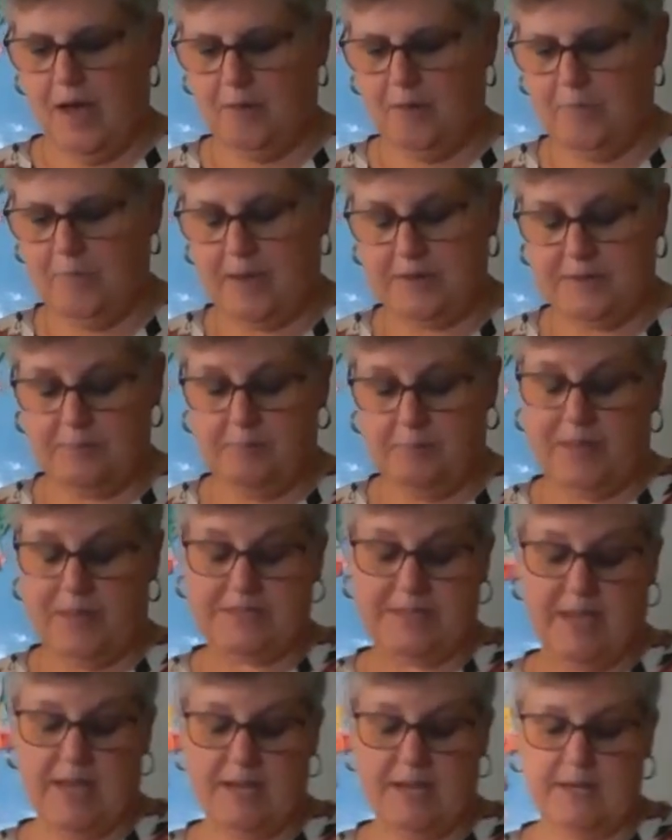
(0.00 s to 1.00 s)

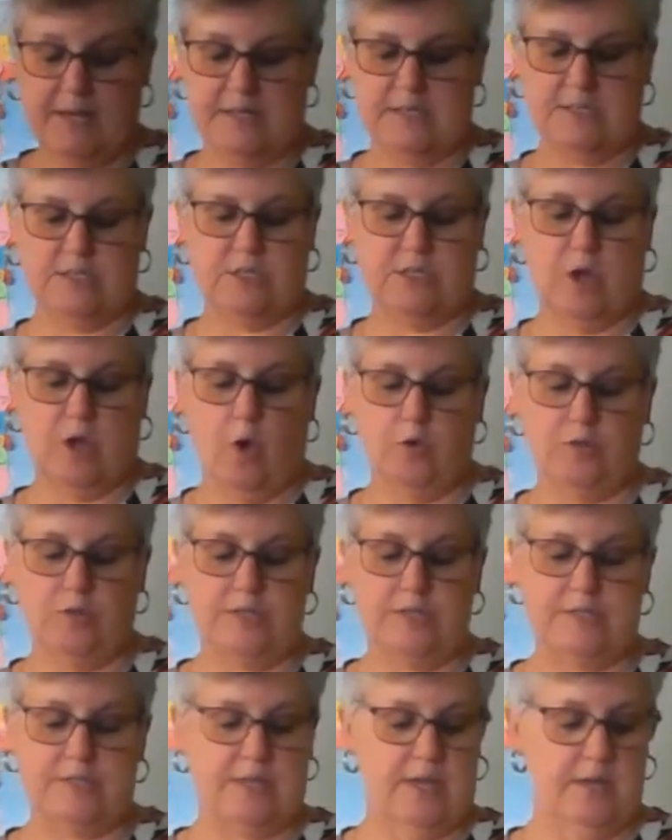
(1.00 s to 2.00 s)
Montana is the
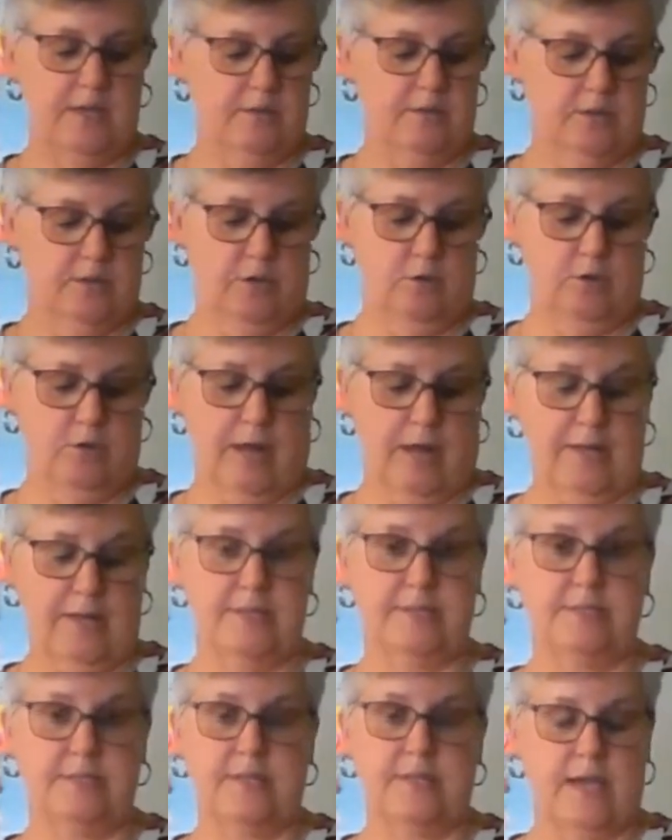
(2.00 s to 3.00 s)
only state in the United
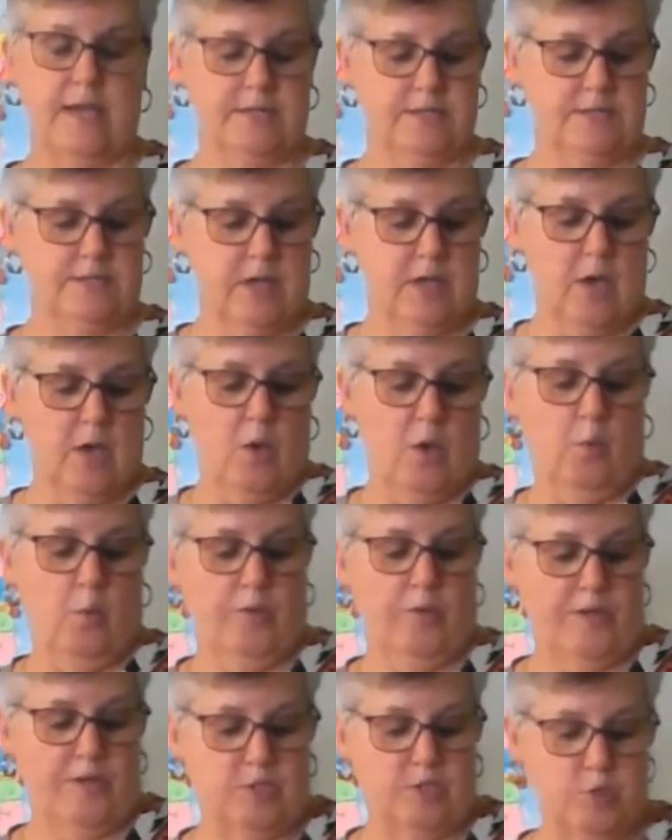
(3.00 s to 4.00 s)
States
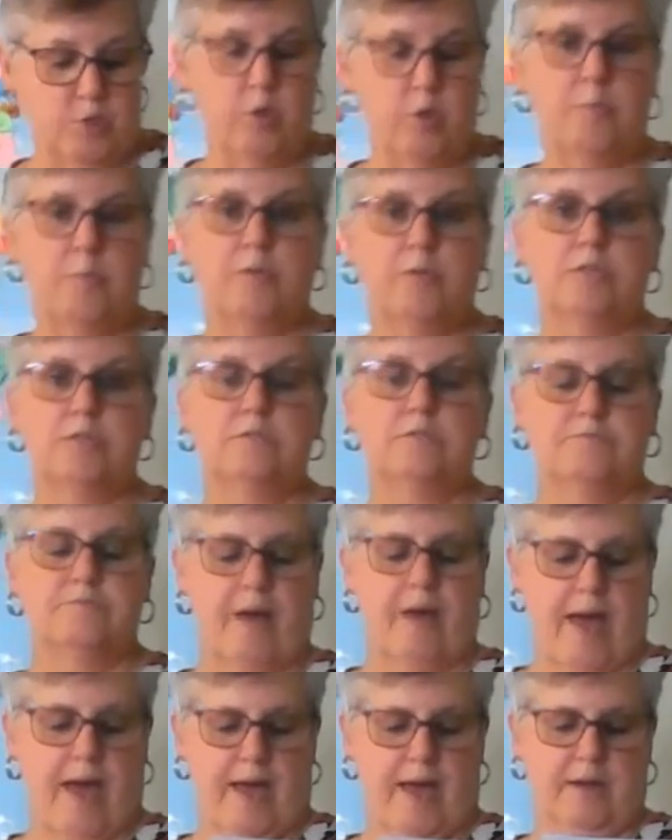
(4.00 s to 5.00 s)
with a triple
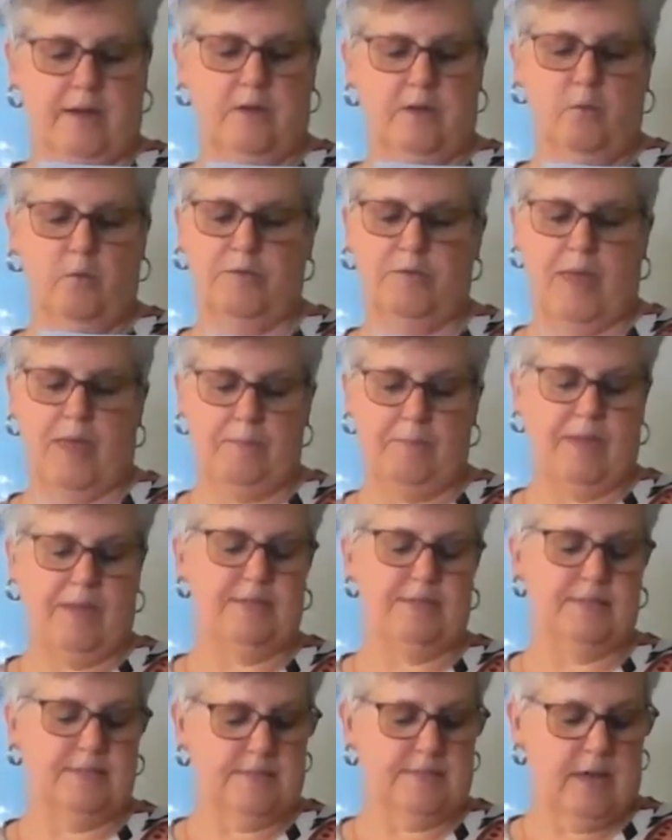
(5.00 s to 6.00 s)
divide. And what that
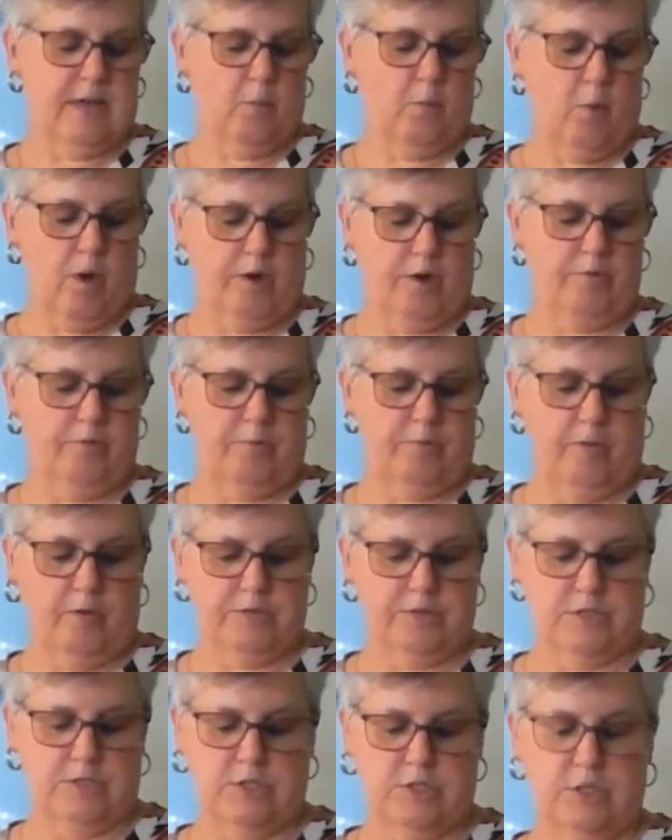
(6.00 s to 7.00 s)
means is that water
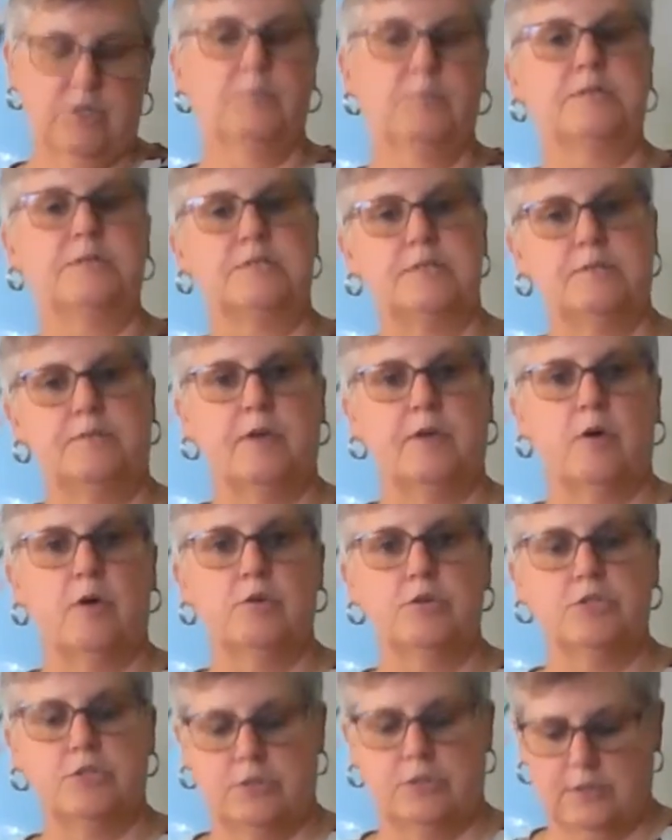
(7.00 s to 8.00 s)
flows into the Pacific
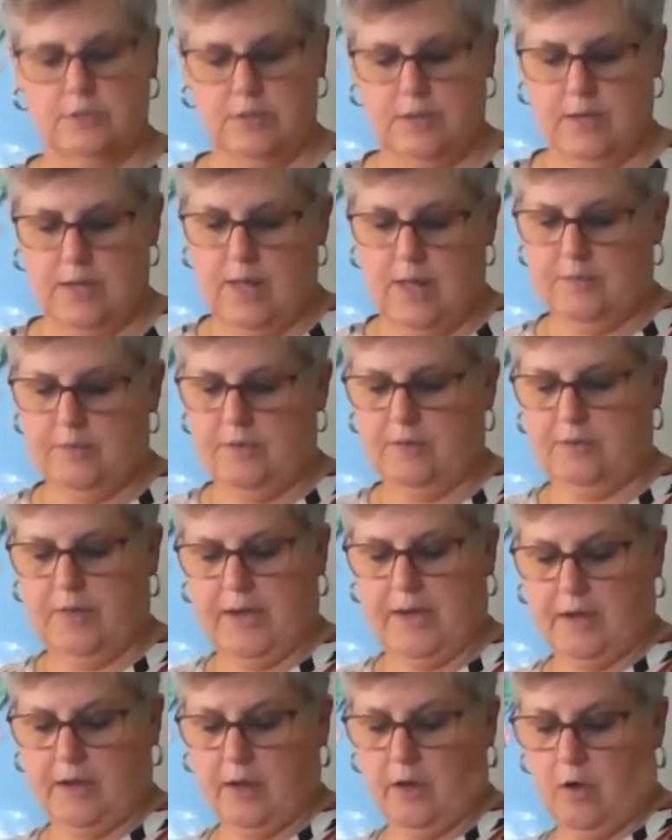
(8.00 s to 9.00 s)
Ocean, the
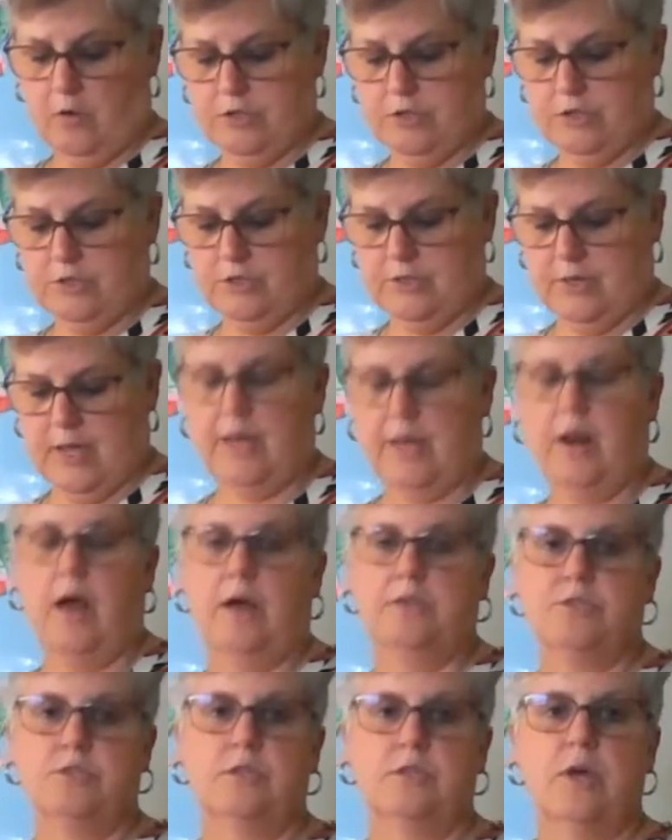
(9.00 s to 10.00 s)
Atlantic Ocean, and
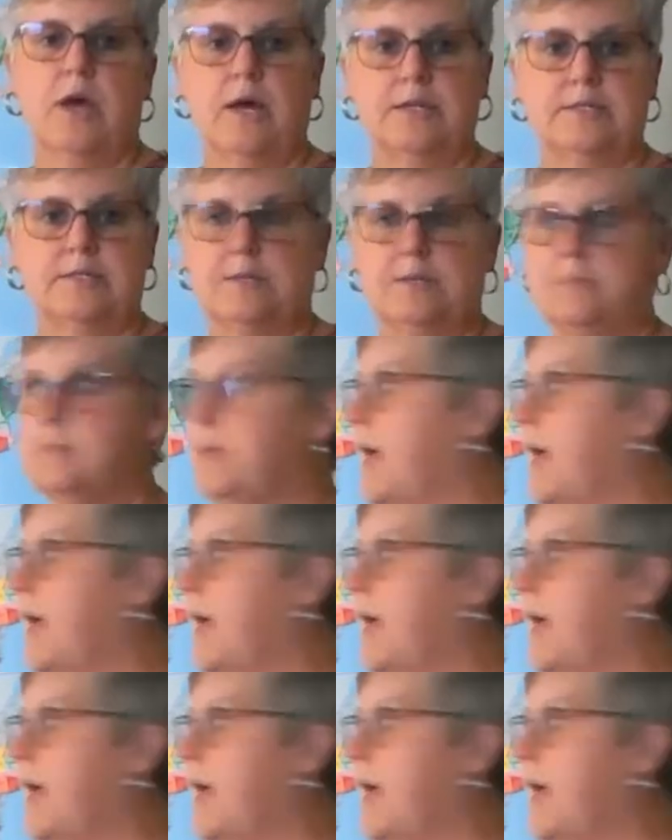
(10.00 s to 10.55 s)
also the Hudson